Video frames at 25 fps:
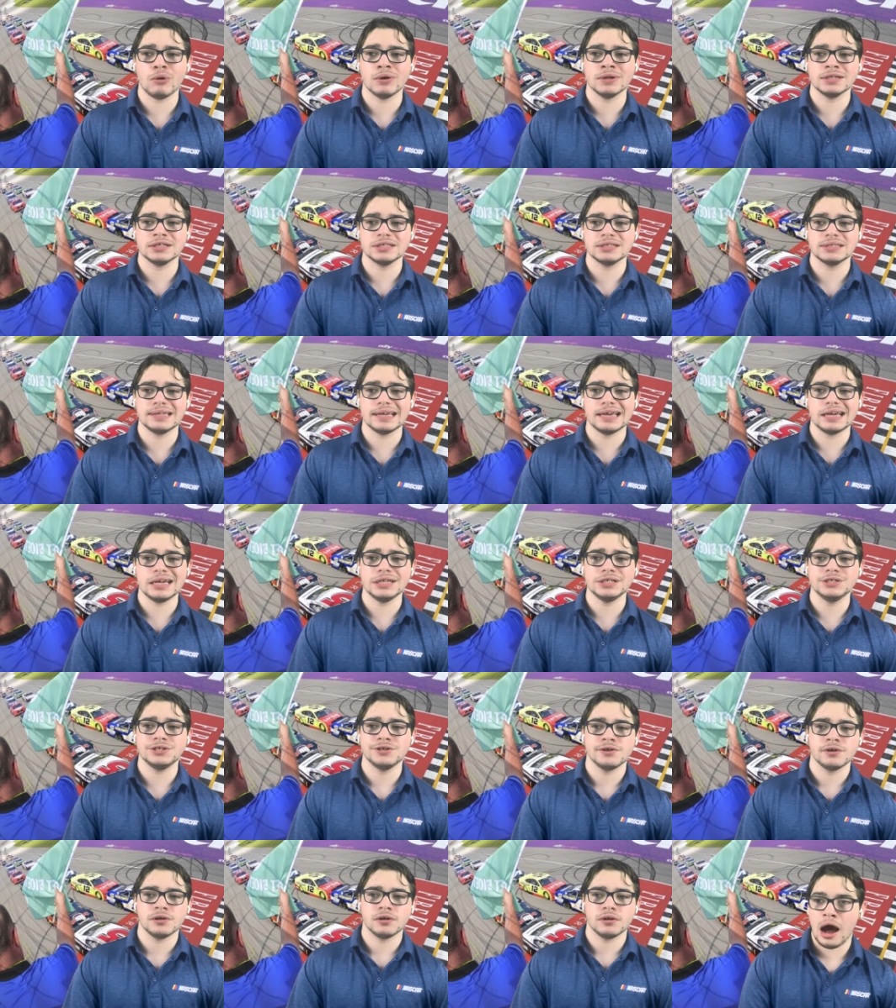on the
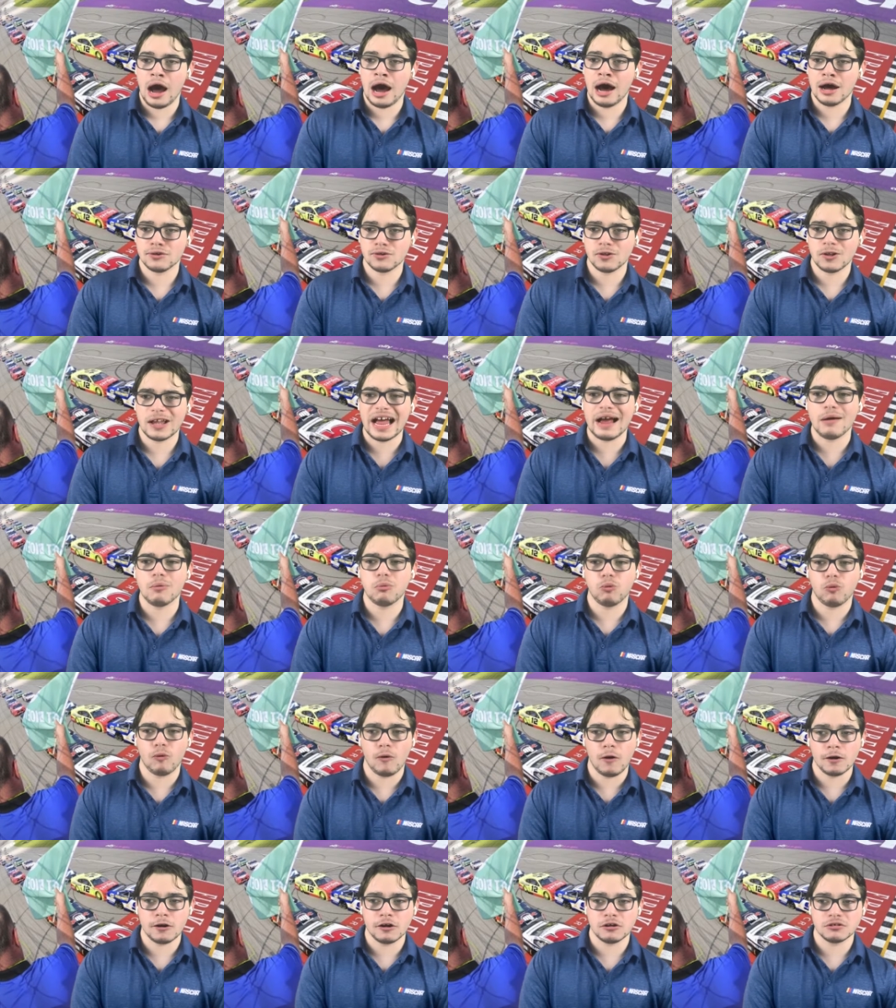stage on lap
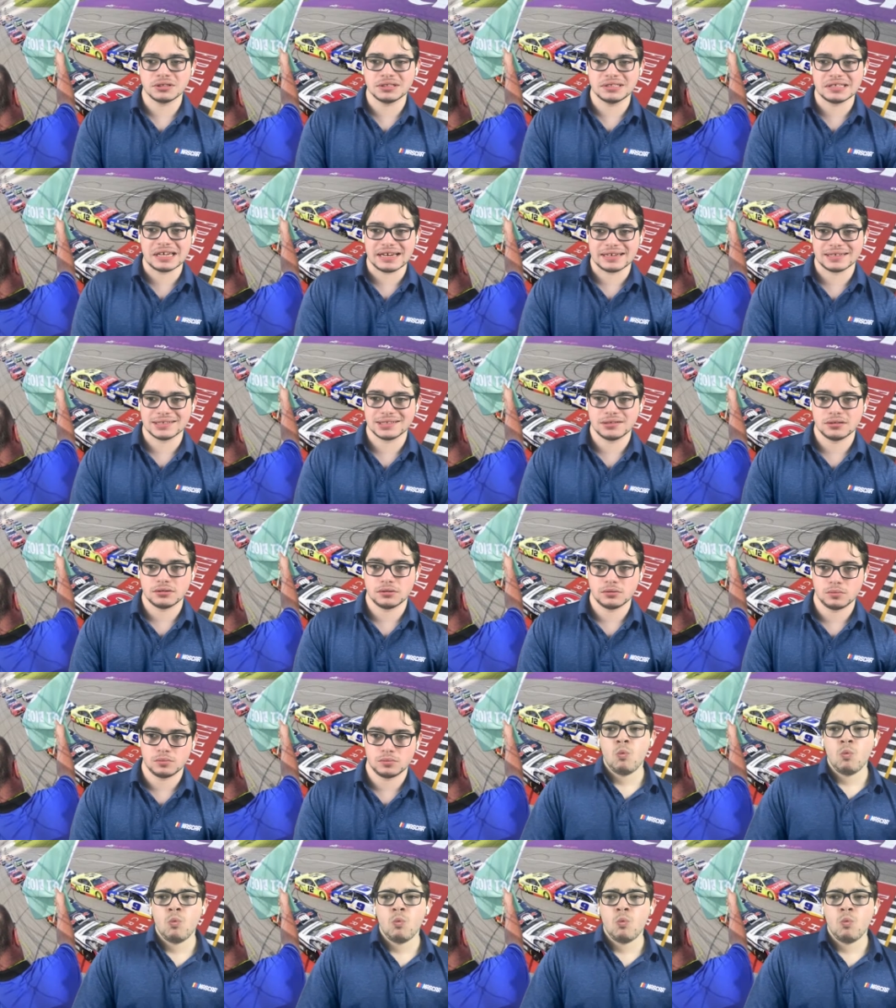106.